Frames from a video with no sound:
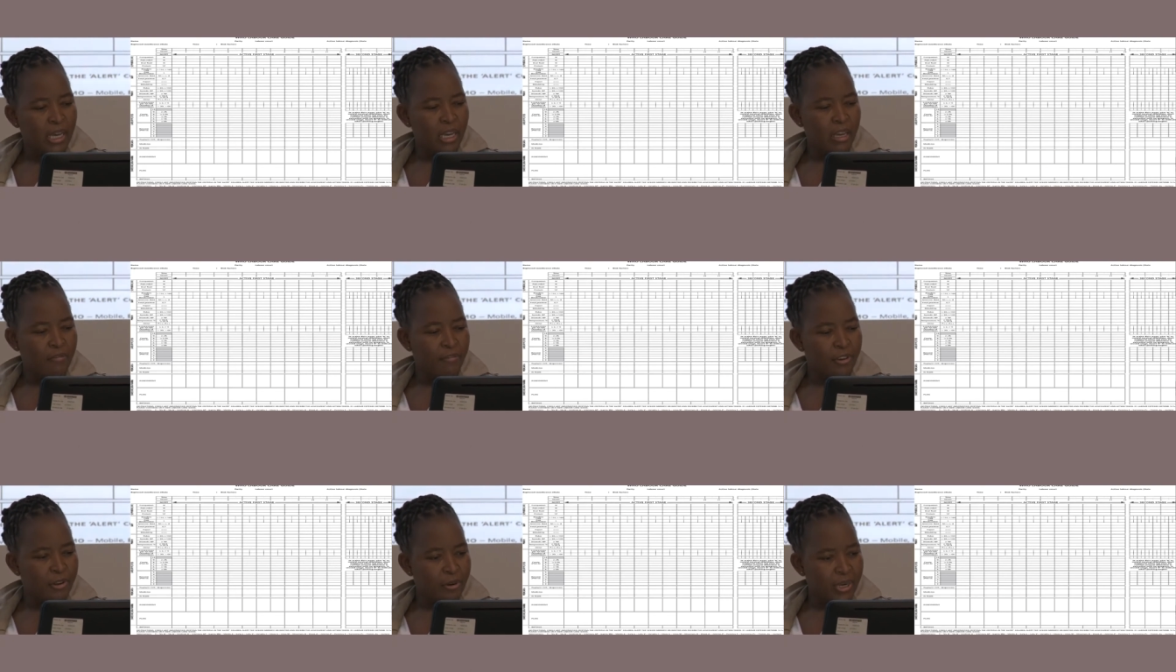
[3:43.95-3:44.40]

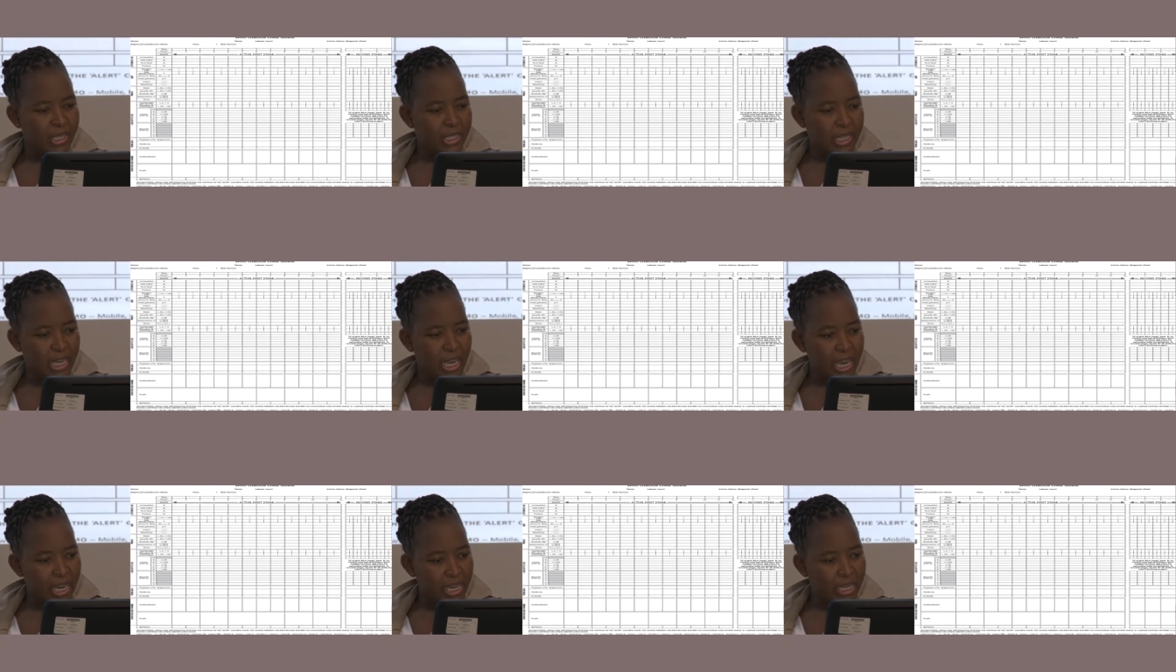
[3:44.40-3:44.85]
If it was
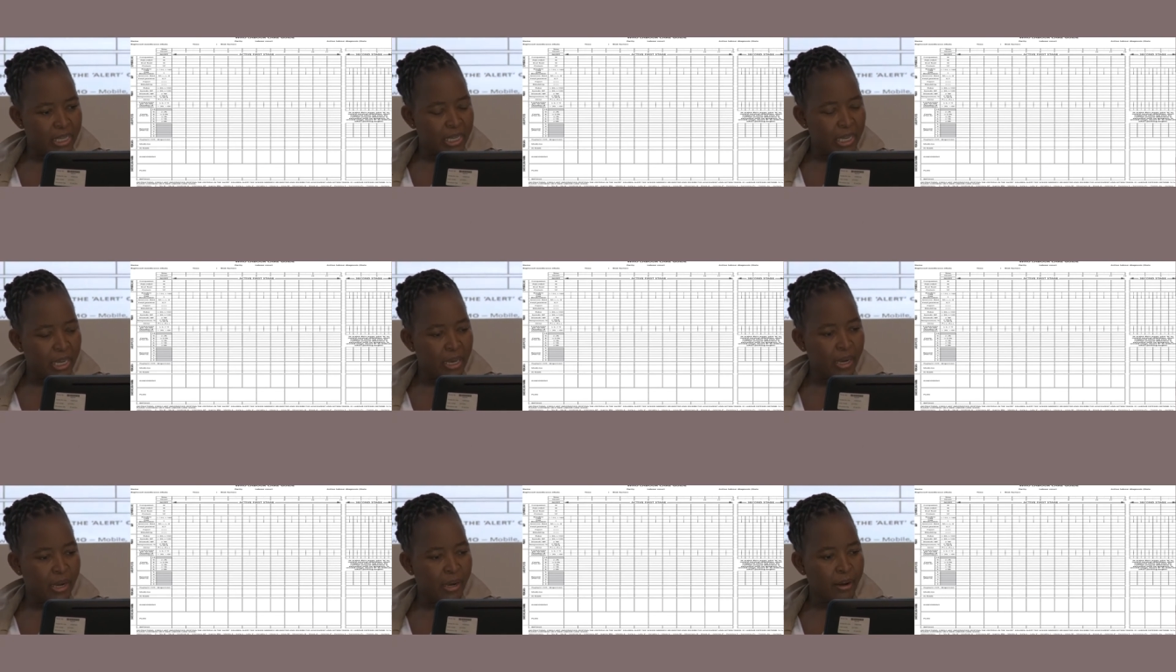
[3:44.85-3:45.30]
8,
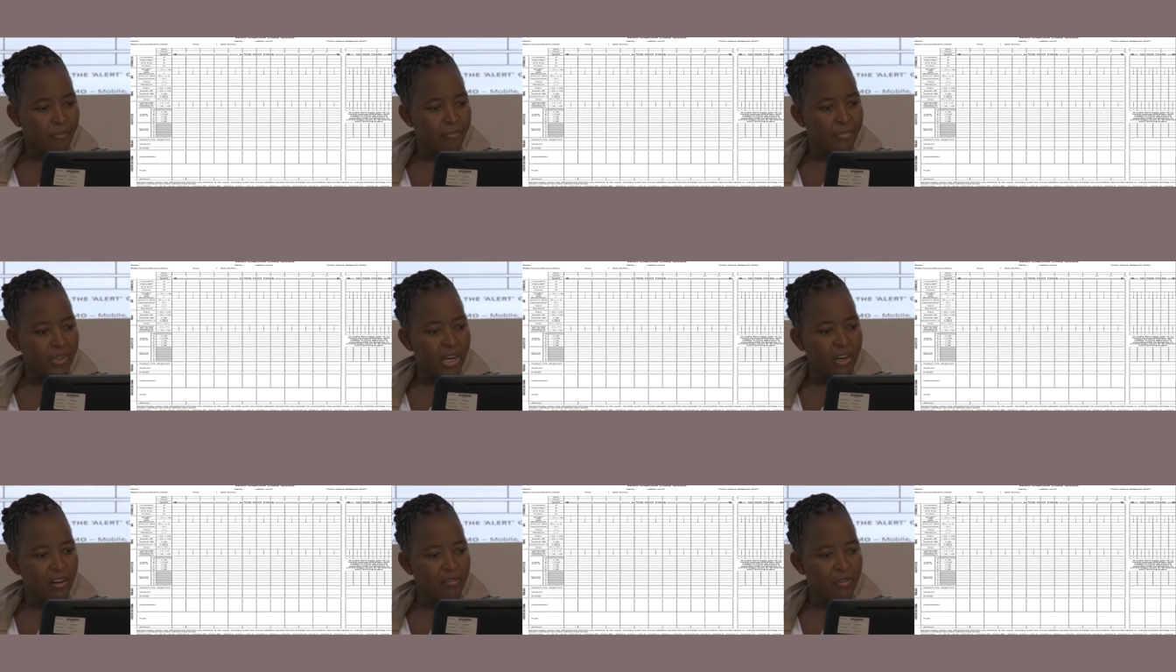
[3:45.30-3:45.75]

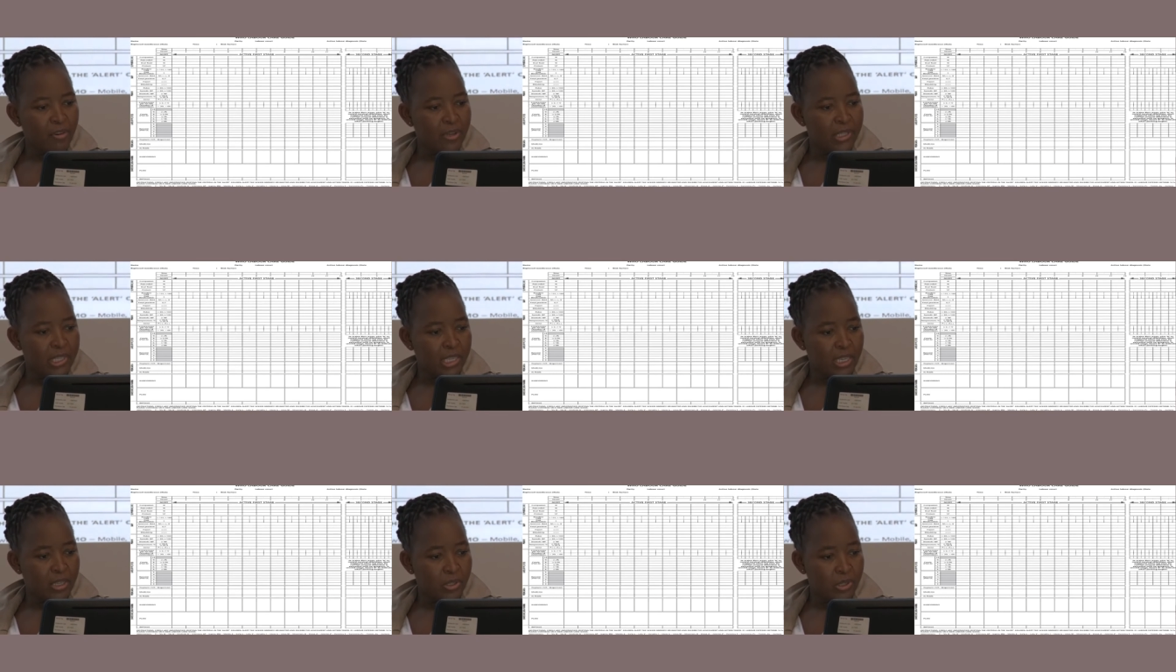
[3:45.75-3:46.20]
um, review
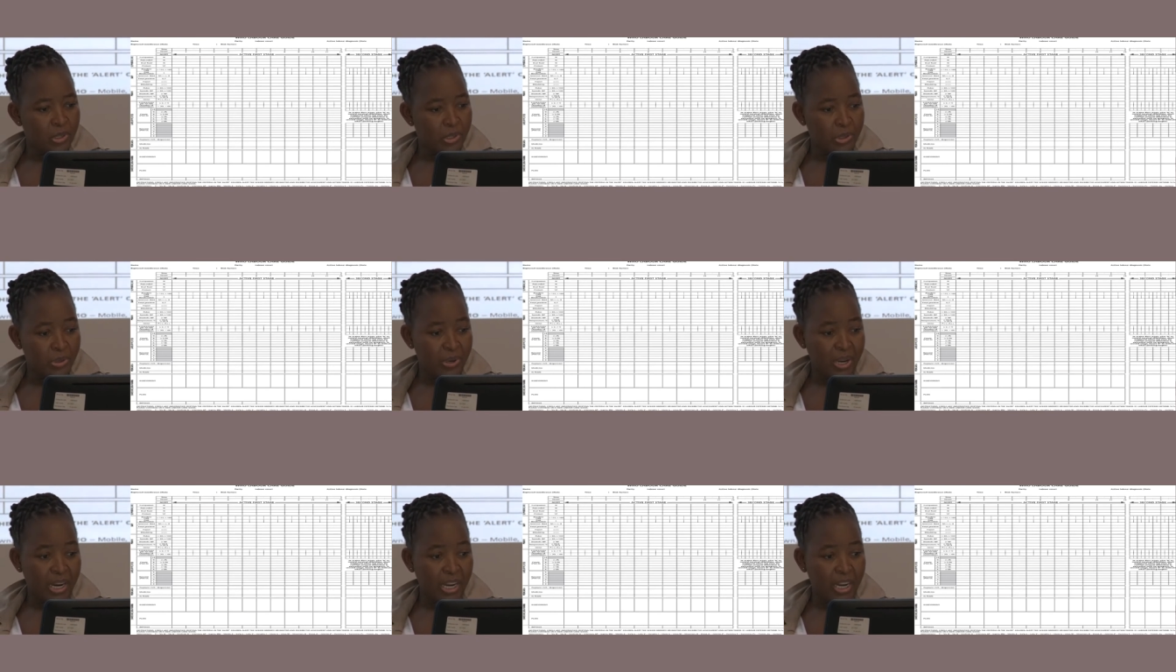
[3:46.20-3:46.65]
is at
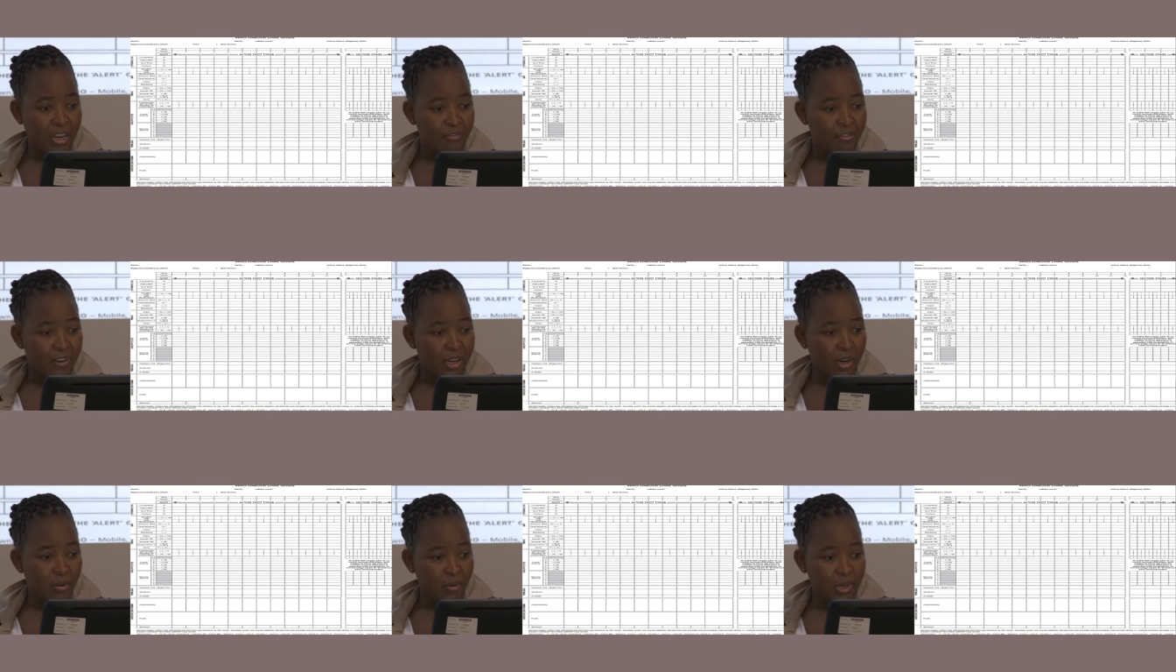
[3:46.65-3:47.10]
2.5
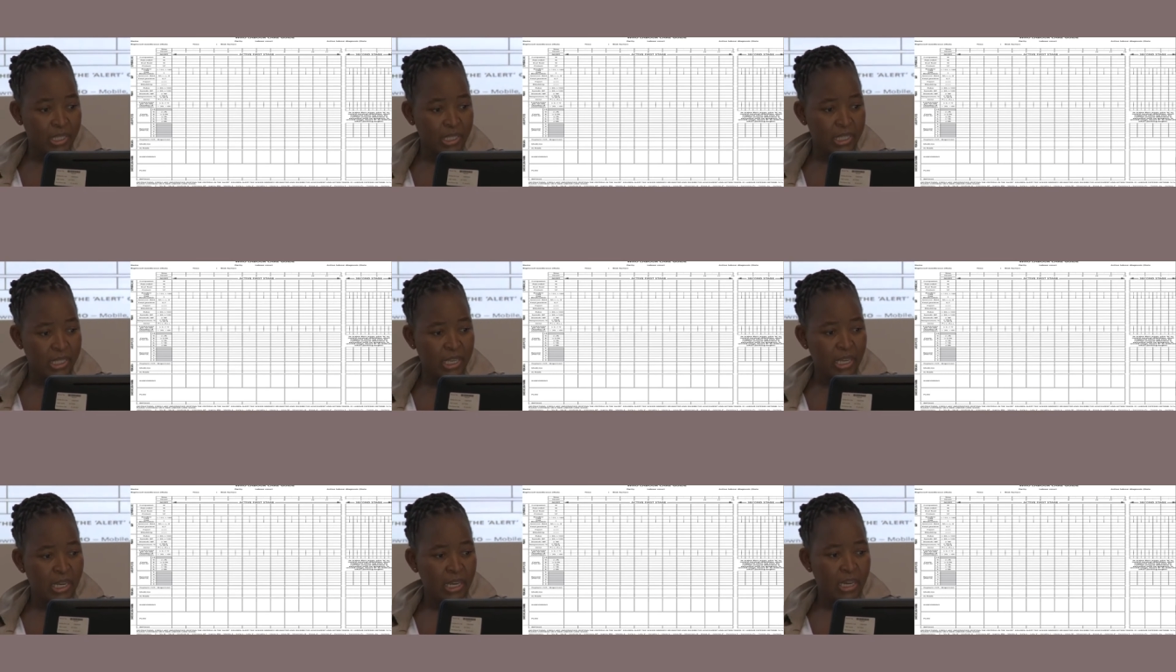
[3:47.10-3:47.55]
hours.